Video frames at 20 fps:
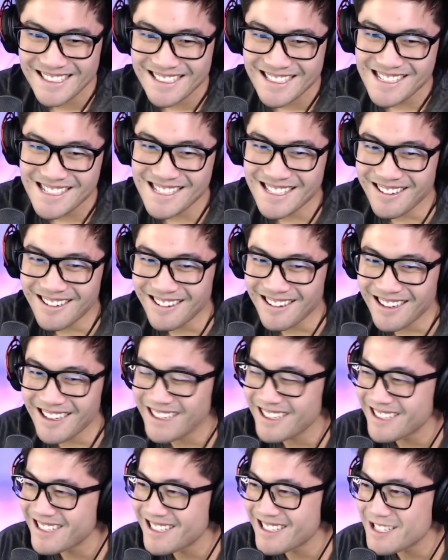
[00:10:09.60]

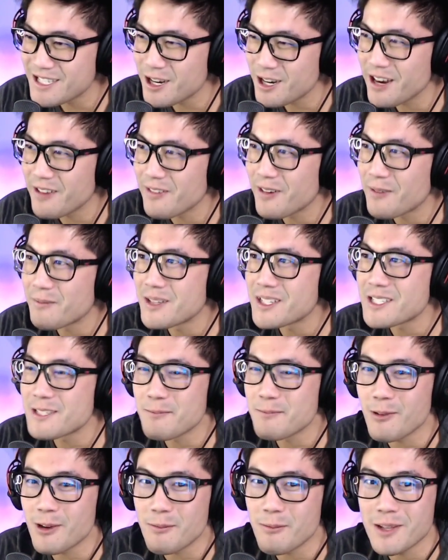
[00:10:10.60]
Sorry. Sorry if I'm
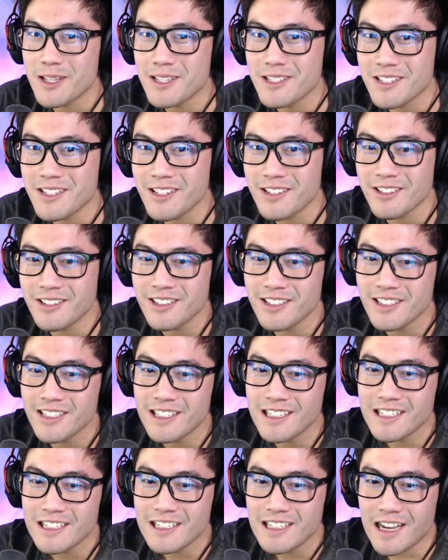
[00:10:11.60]
disappointment to you.
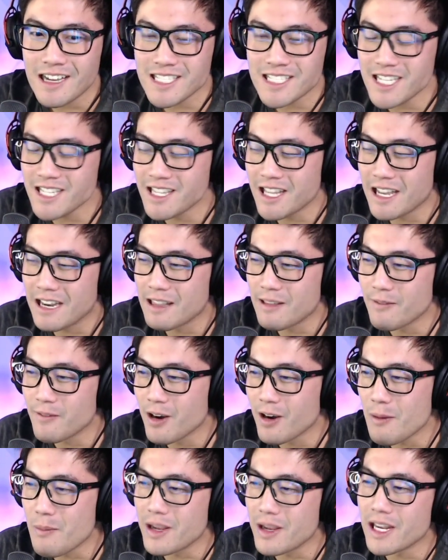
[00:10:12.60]
I said that in the
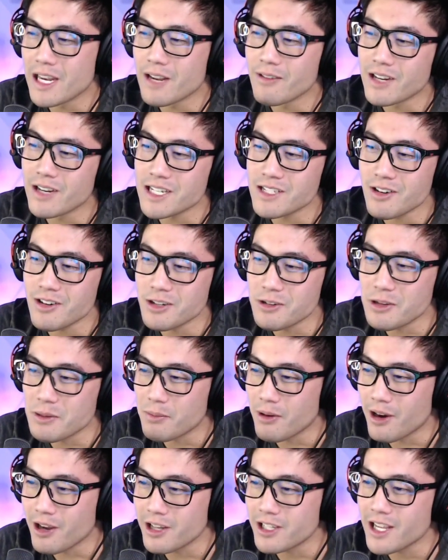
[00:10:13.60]
very beginning when I started doing
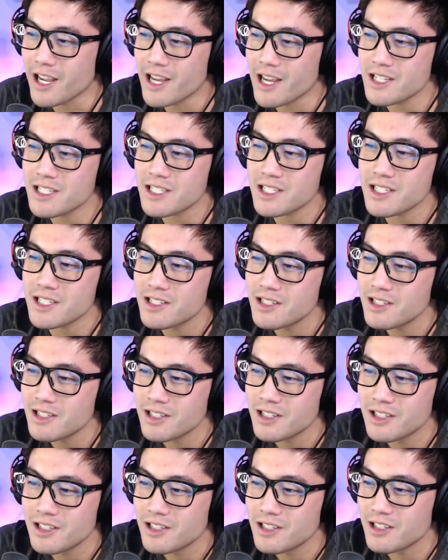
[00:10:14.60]
podcasts.
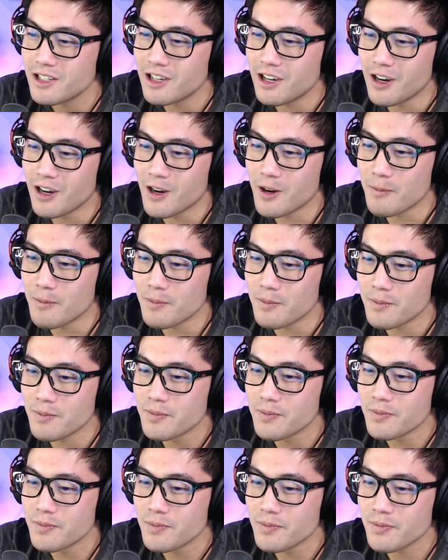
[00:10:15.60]
Um,
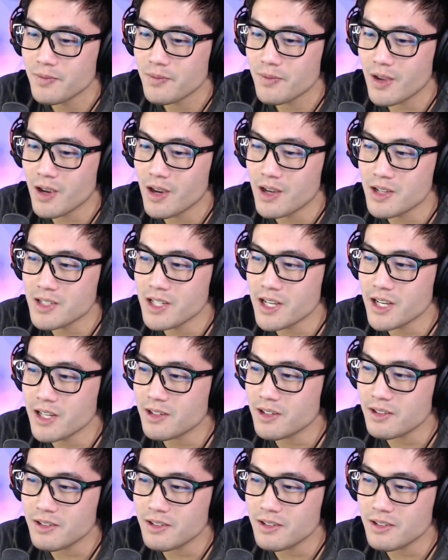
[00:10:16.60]
I was like,